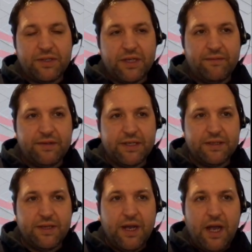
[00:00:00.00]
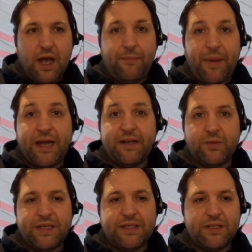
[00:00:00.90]
services back in
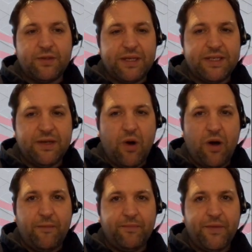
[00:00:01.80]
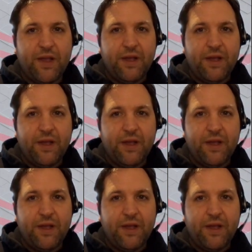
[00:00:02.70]
2021.